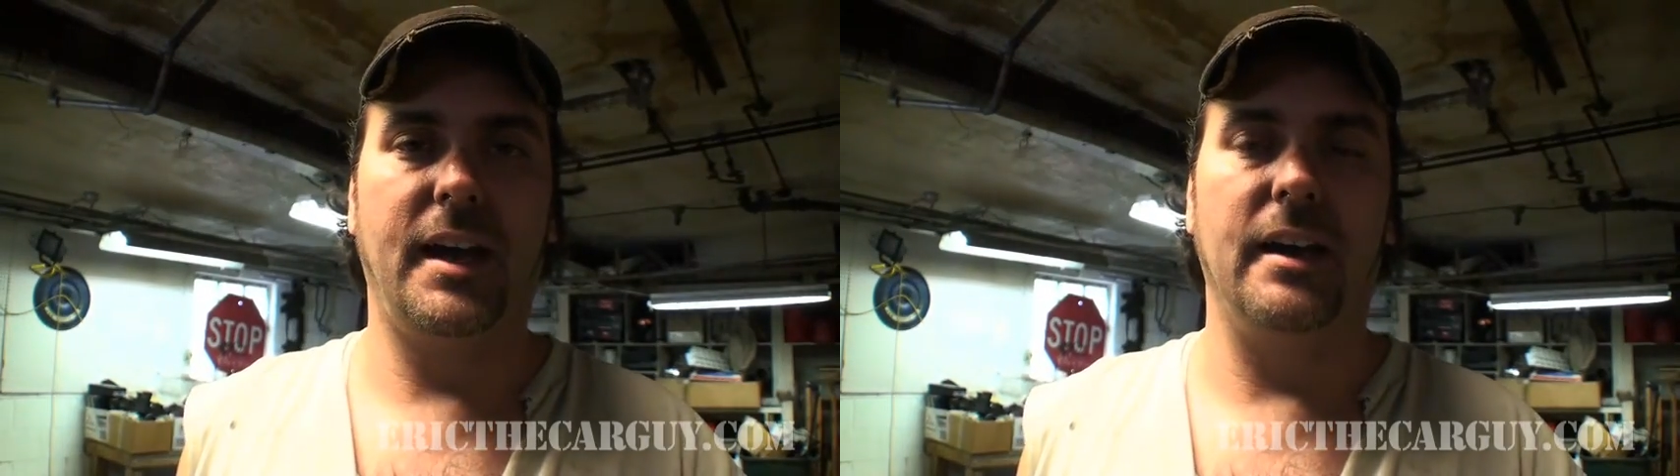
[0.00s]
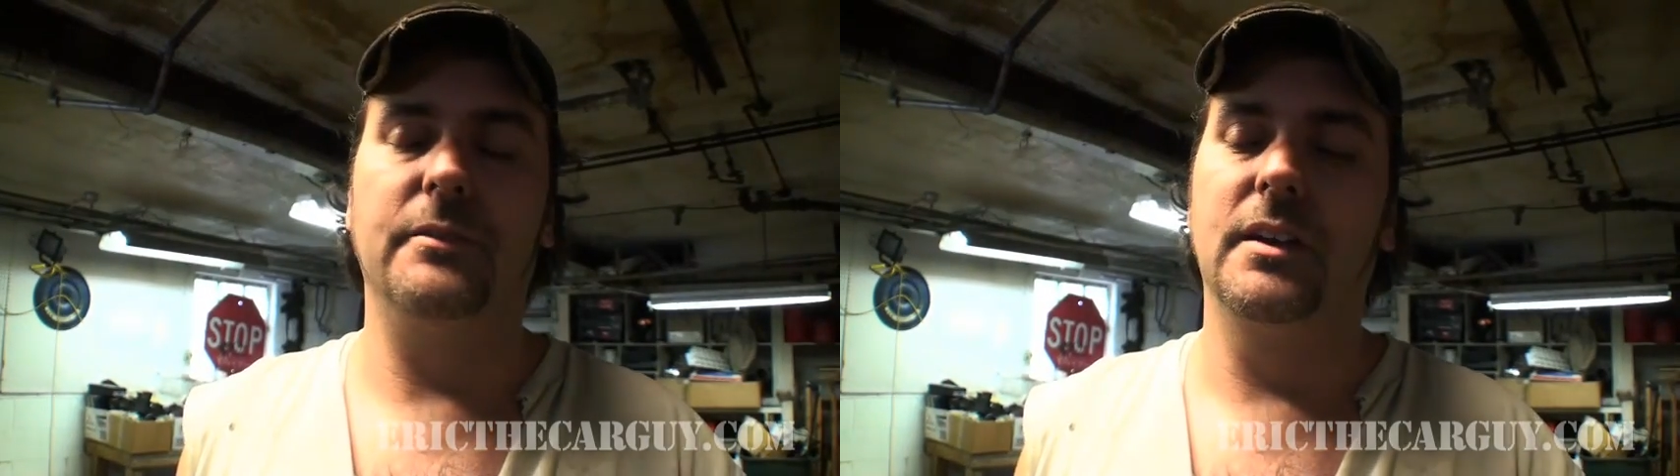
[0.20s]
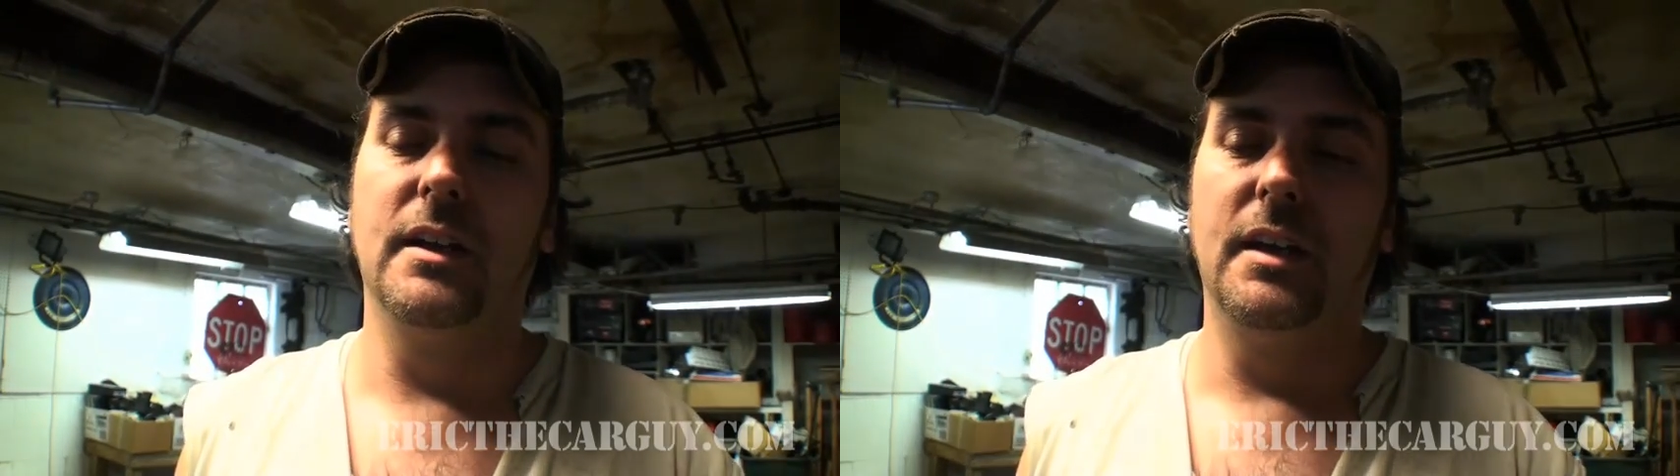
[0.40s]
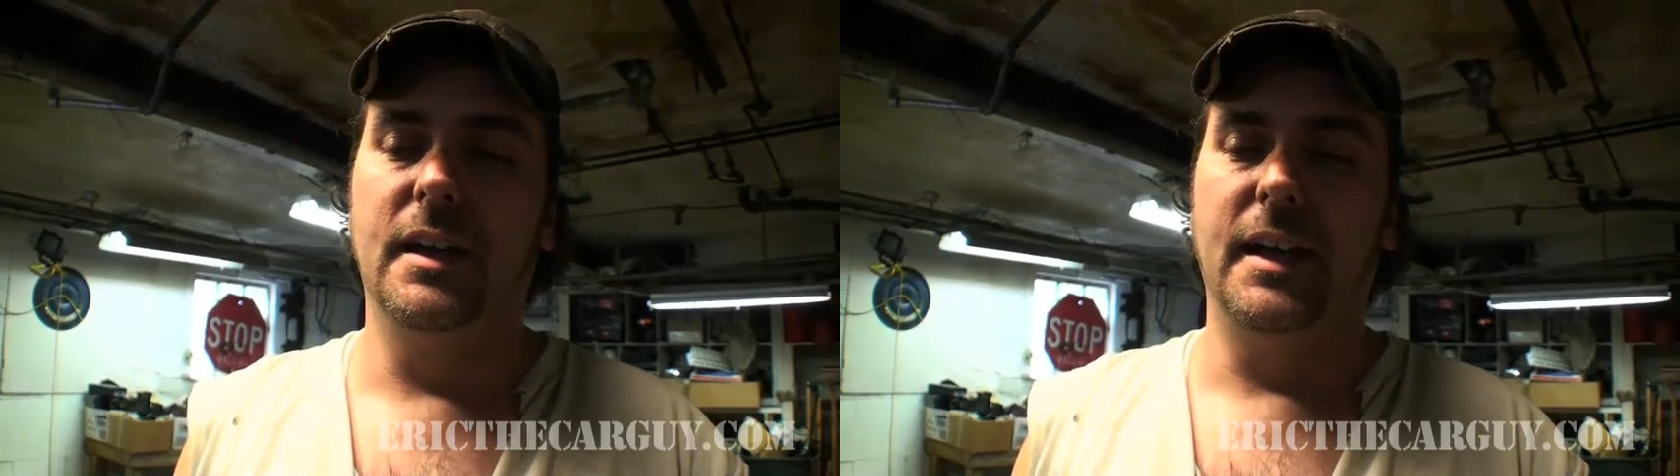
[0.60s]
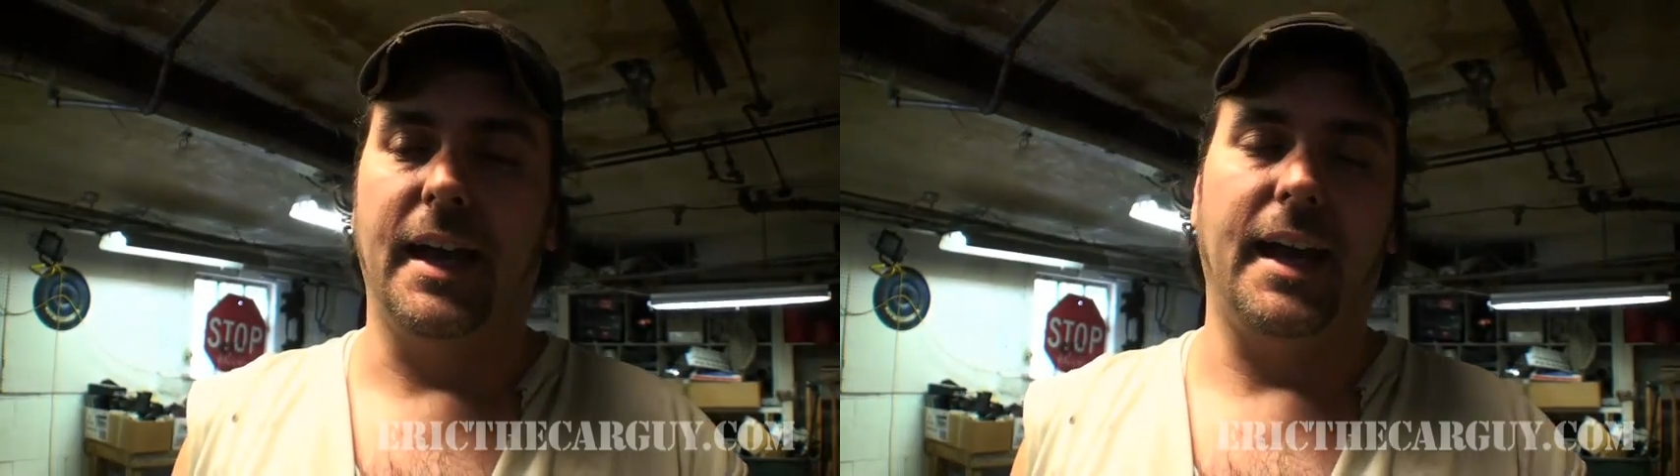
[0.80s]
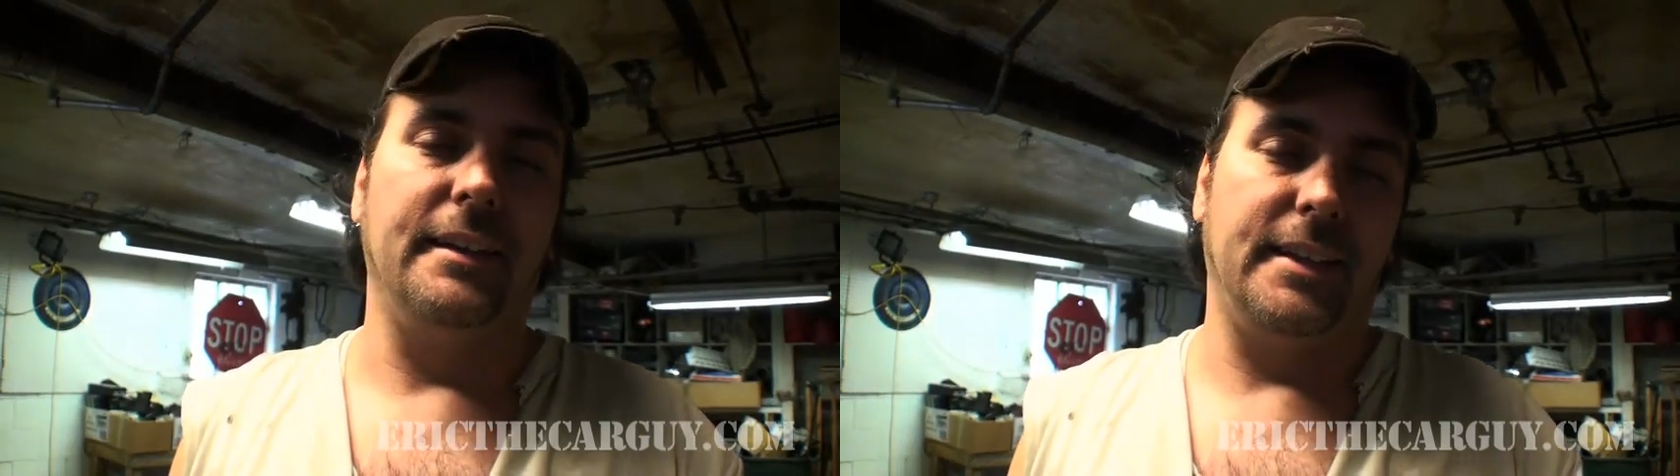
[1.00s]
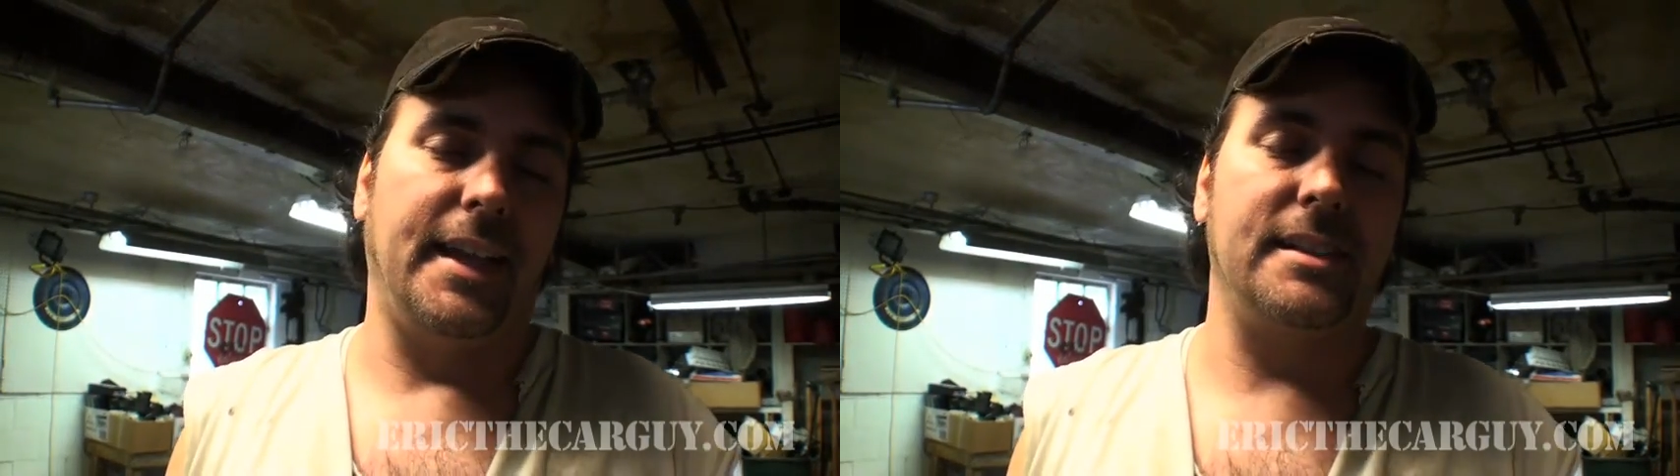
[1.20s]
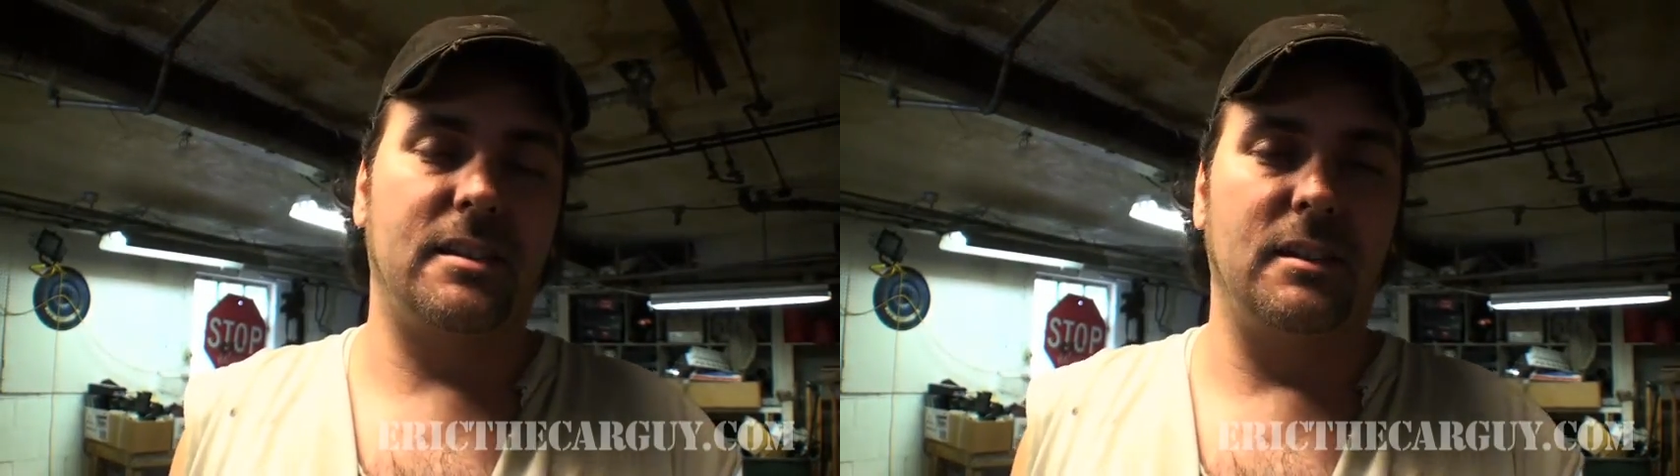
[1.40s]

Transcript: have, and that's